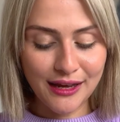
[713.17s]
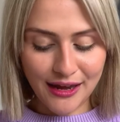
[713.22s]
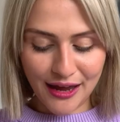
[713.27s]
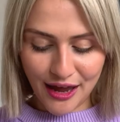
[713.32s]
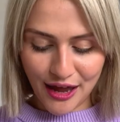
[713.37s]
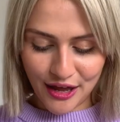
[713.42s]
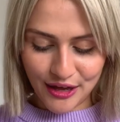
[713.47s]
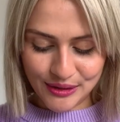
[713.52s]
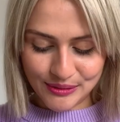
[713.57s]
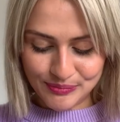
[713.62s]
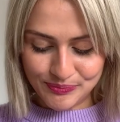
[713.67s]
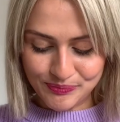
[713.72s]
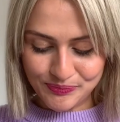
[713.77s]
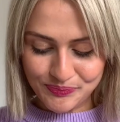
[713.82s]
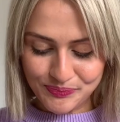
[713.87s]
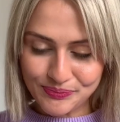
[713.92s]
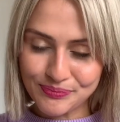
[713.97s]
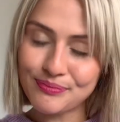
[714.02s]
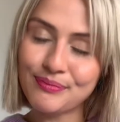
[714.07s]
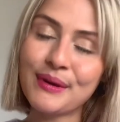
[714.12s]

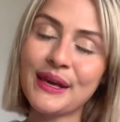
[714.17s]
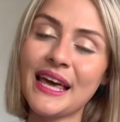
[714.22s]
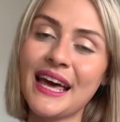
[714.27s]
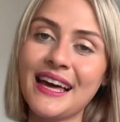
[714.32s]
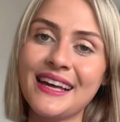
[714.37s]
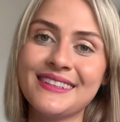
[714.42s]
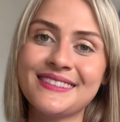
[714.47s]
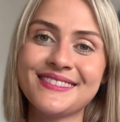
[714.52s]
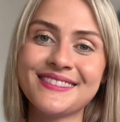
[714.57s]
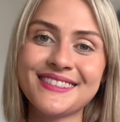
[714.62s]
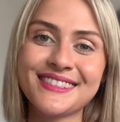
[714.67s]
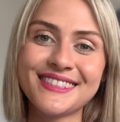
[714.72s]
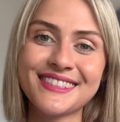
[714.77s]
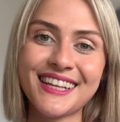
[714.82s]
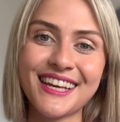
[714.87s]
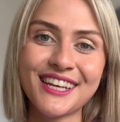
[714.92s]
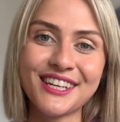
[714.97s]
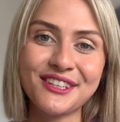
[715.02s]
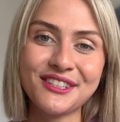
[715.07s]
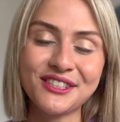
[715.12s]
But yeah,
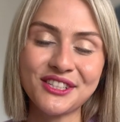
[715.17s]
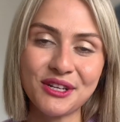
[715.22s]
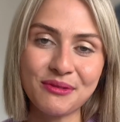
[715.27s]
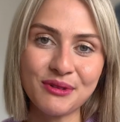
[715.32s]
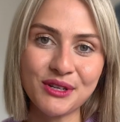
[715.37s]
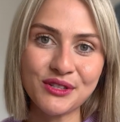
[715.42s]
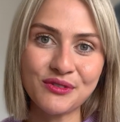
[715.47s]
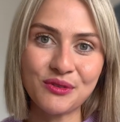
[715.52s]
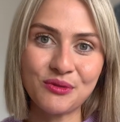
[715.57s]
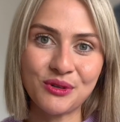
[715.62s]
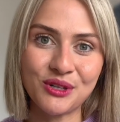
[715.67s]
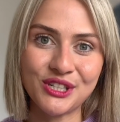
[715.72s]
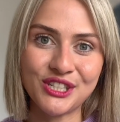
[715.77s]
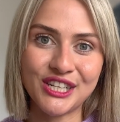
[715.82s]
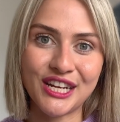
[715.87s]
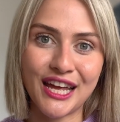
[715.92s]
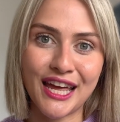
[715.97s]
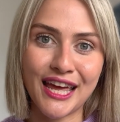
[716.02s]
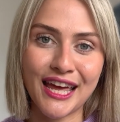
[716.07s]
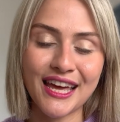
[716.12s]
thank you so much for
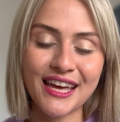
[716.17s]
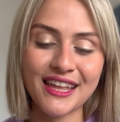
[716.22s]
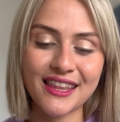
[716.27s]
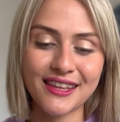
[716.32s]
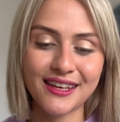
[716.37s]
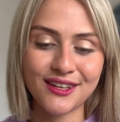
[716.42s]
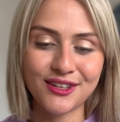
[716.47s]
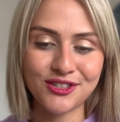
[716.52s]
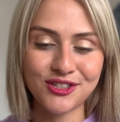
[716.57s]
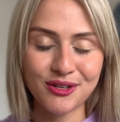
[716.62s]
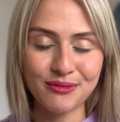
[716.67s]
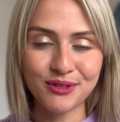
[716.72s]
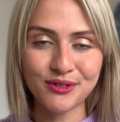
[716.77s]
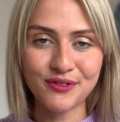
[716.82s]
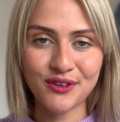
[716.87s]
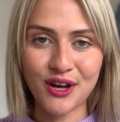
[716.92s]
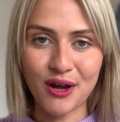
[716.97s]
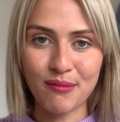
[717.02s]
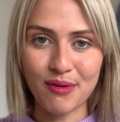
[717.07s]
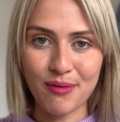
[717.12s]
watching. Thank you so much for
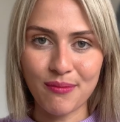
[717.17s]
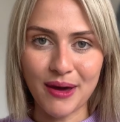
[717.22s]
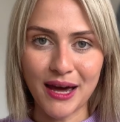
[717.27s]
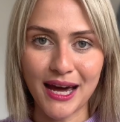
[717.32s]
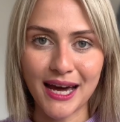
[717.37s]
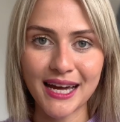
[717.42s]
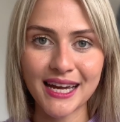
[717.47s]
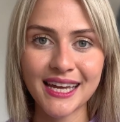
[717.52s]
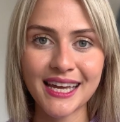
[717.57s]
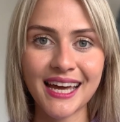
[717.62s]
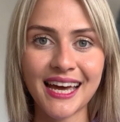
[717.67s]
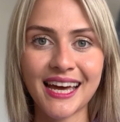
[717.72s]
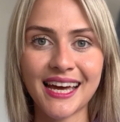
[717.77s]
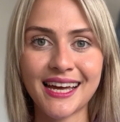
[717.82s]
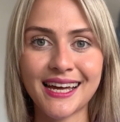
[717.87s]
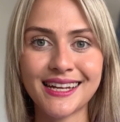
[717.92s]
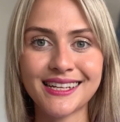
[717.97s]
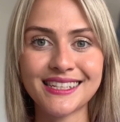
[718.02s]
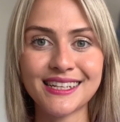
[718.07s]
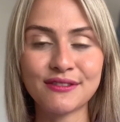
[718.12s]
coming back,
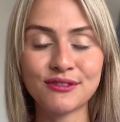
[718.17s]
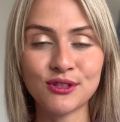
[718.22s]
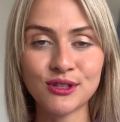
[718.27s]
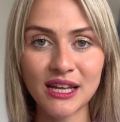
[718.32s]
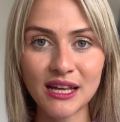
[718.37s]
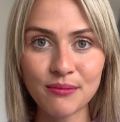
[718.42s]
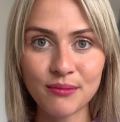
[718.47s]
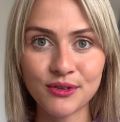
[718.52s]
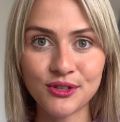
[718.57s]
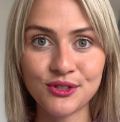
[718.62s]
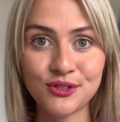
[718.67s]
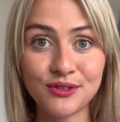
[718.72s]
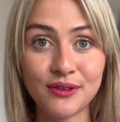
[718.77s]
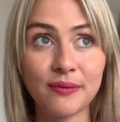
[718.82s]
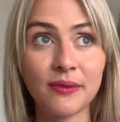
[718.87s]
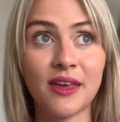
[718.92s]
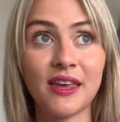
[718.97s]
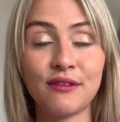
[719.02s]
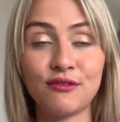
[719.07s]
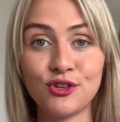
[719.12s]
and if
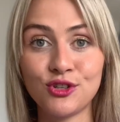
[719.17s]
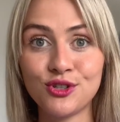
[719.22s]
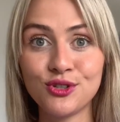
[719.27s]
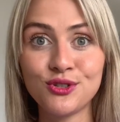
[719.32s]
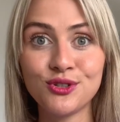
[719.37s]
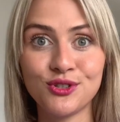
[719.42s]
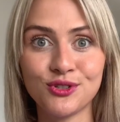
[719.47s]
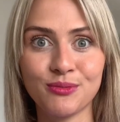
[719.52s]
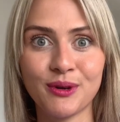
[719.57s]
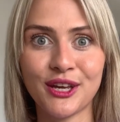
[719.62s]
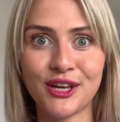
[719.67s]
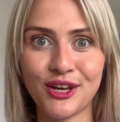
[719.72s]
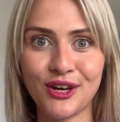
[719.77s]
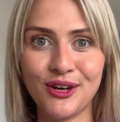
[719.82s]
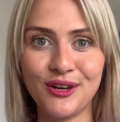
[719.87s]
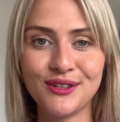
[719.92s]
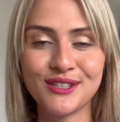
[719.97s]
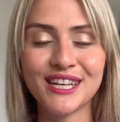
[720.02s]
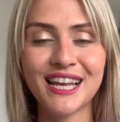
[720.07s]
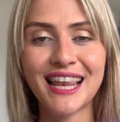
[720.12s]
you do use my
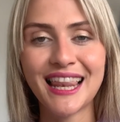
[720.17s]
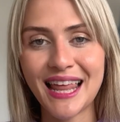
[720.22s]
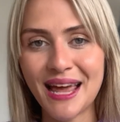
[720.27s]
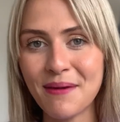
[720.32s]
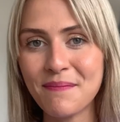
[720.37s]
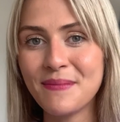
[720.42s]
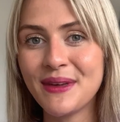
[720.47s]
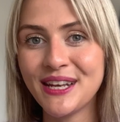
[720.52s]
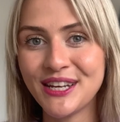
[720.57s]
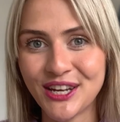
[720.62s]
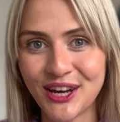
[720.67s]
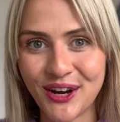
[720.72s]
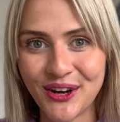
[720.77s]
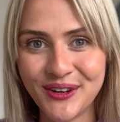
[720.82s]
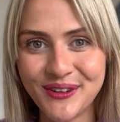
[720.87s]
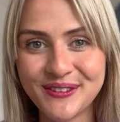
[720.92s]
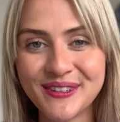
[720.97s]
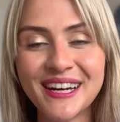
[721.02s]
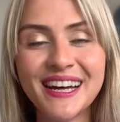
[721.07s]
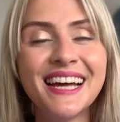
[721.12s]
code, let me
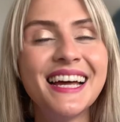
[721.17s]
know.